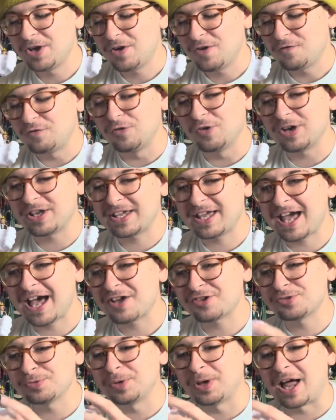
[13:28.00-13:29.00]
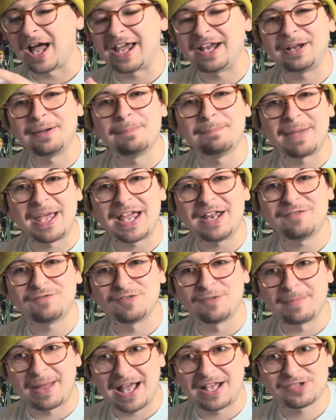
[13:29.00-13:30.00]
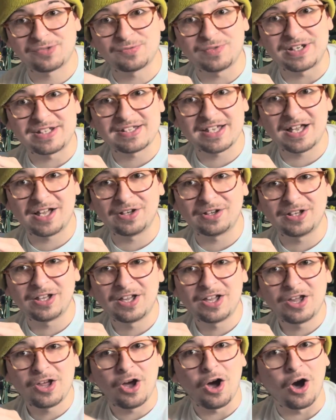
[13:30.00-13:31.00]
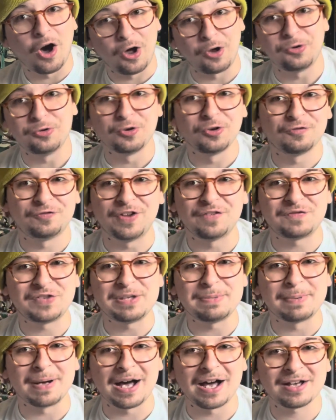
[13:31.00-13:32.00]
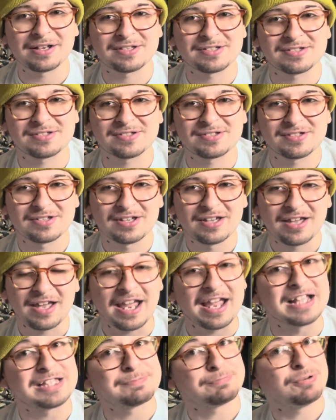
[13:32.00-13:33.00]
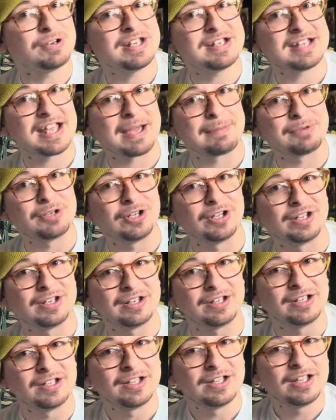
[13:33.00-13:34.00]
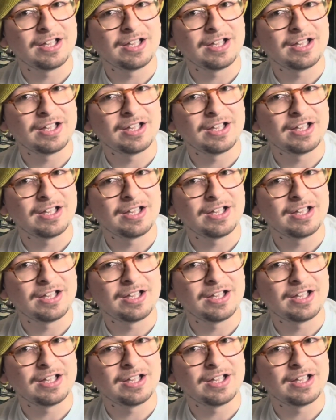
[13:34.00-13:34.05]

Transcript: for a casual item made for mass retail, under $50, it's pretty damn good.